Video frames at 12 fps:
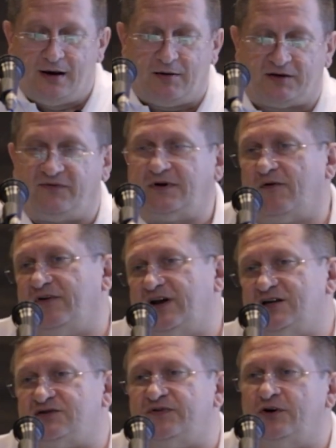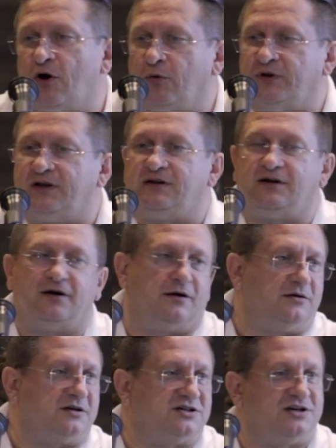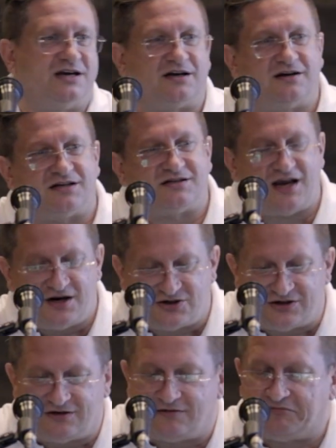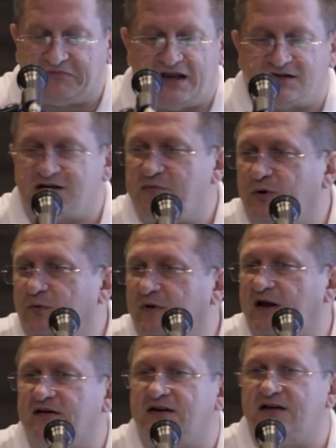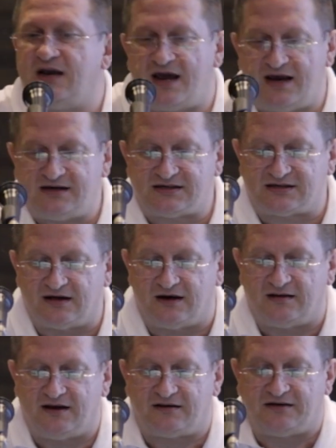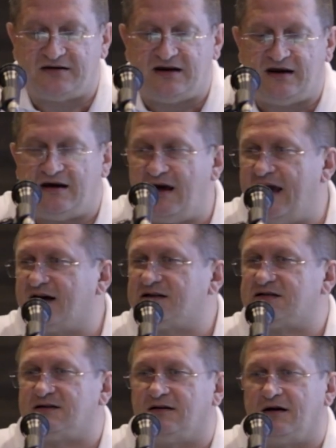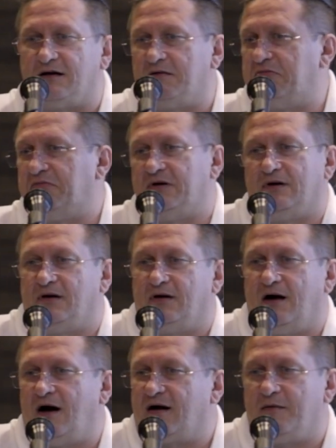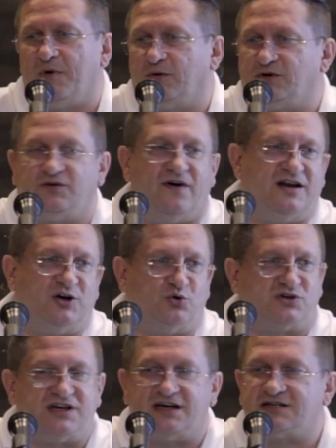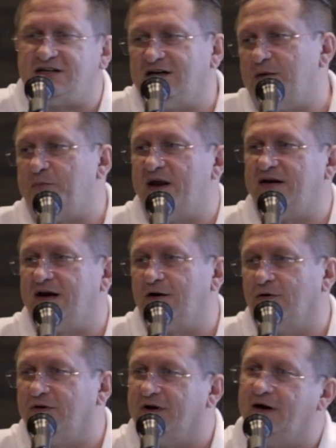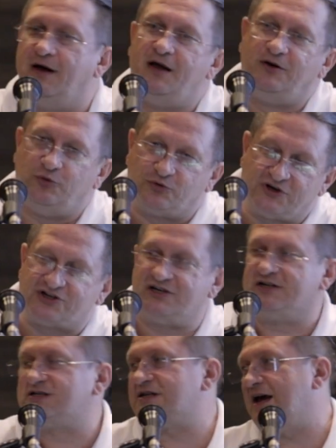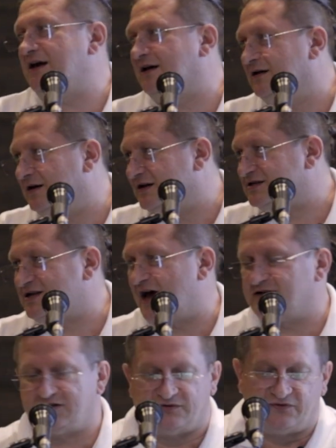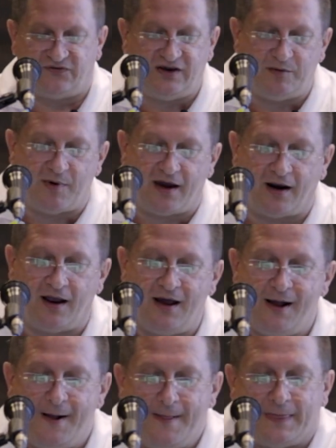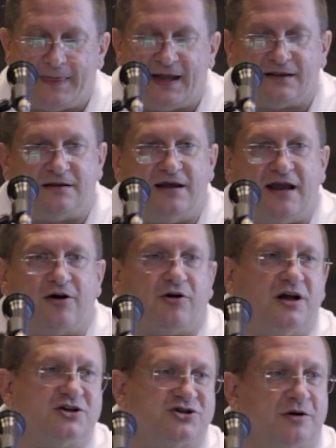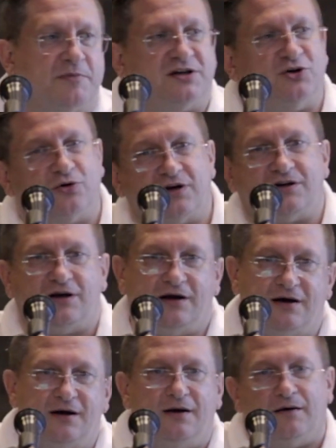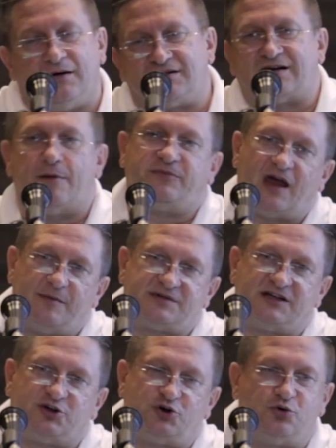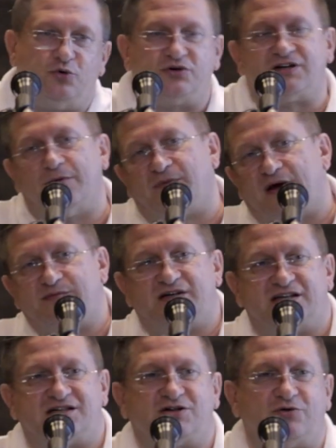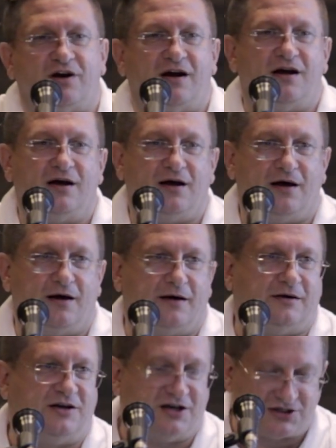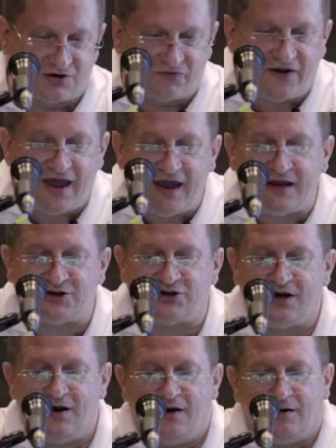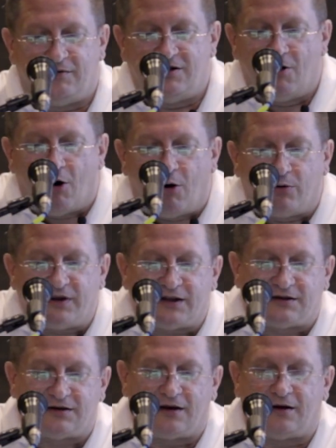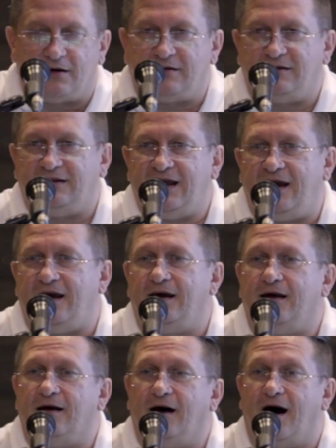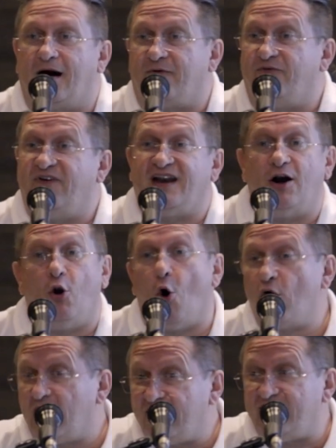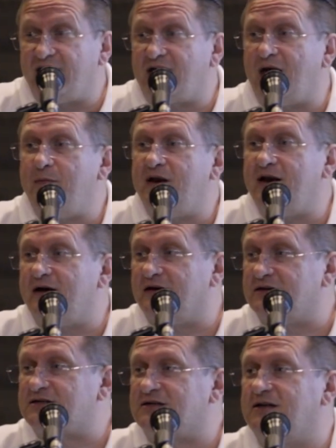But nowadays we know that the gestation takes about 100 days, that the eggs are about 20 to 60 depending on the nutritional state and the size of the female, that they reach the maturity sometimes at 2, sometimes at 3 years of age. We know that they are very long-living chameleons.